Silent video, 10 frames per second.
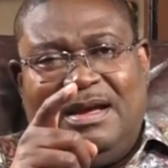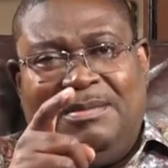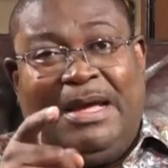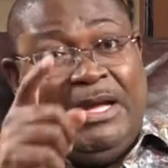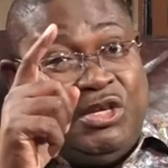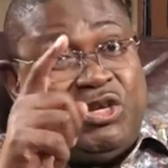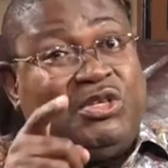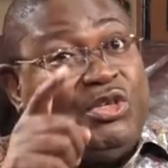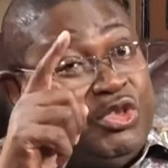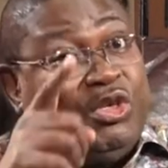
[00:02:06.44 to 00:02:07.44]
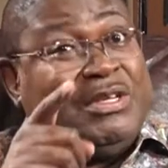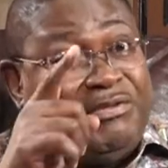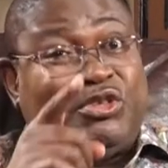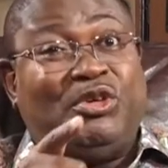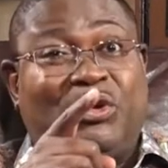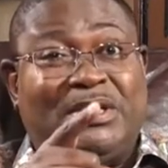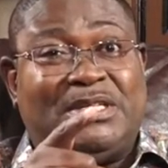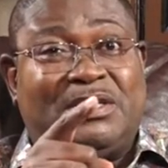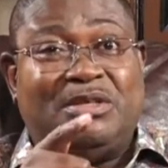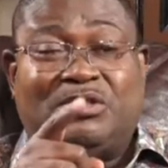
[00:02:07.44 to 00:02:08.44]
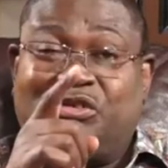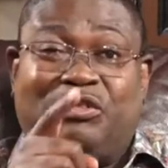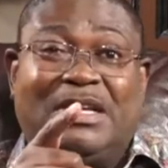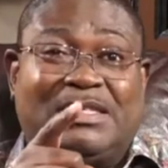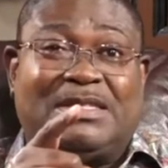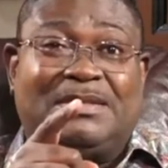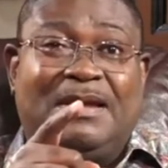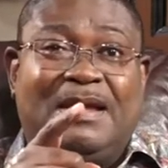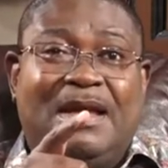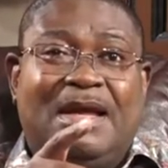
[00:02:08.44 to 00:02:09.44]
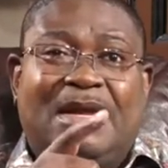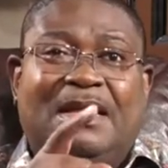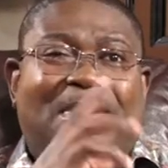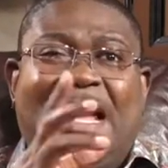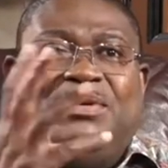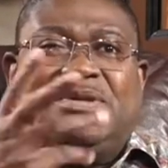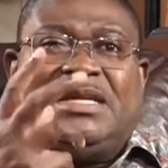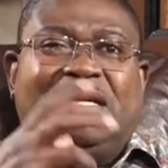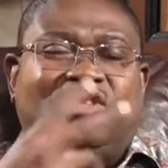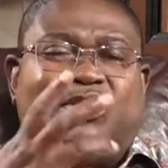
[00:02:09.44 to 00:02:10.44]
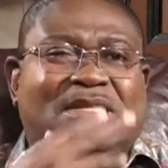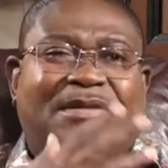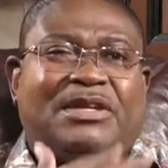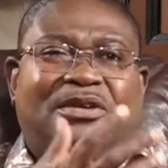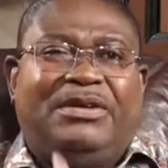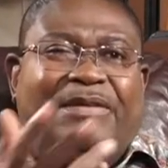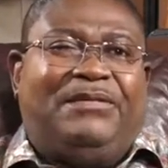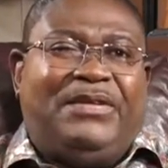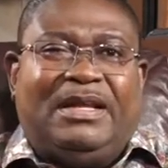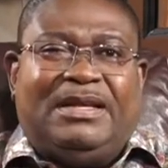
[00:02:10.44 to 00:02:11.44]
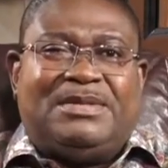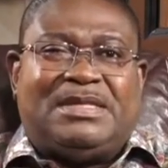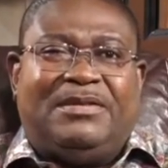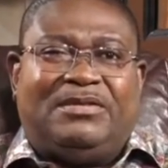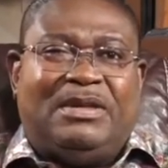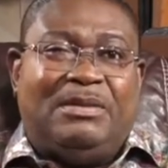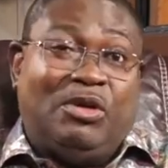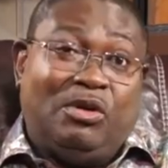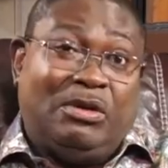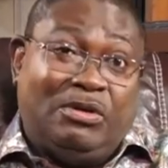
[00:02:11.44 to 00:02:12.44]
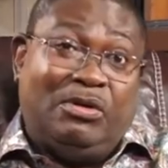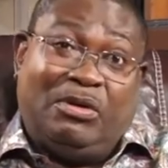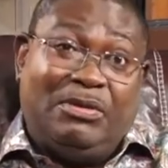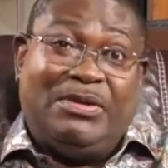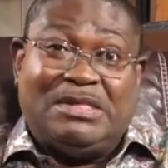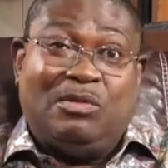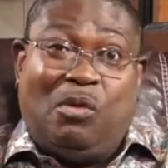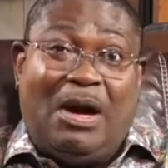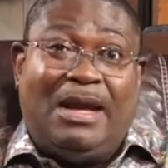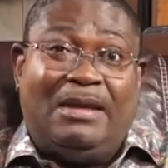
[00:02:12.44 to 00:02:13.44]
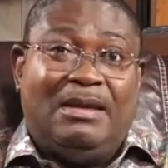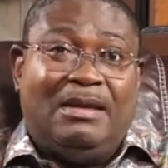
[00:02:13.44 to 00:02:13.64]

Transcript: But it is also Joseph's choice to trust. Now, the Bible said Joseph did not reveal himself to them. You know, you know the reason why?